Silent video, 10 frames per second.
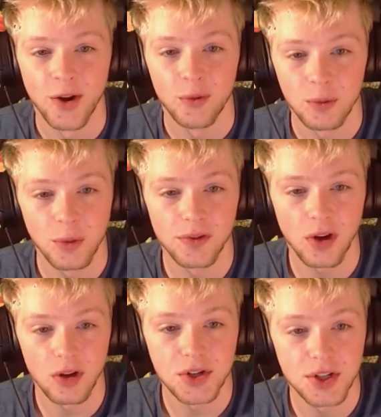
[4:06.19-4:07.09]
Removes
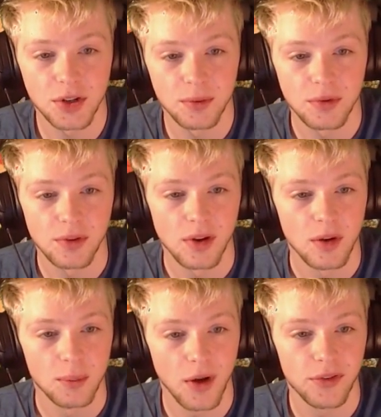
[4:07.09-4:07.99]
all shield
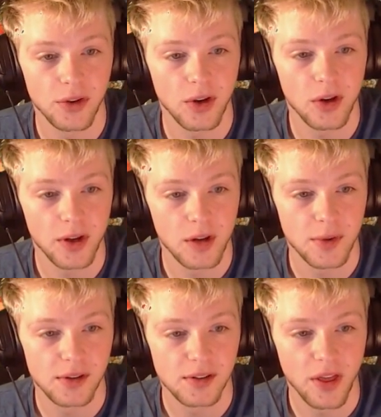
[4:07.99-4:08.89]
buffs on all
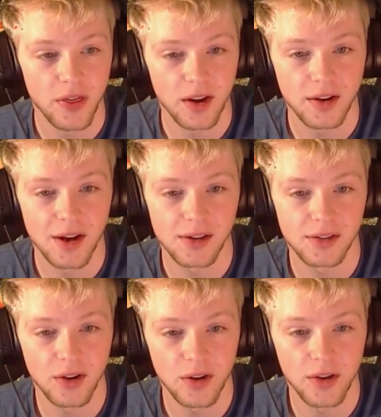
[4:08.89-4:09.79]
enemies, then attacks
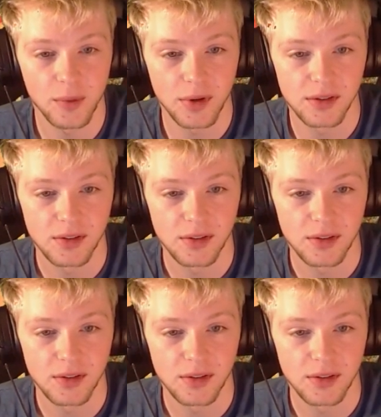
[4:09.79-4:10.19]
all enemies.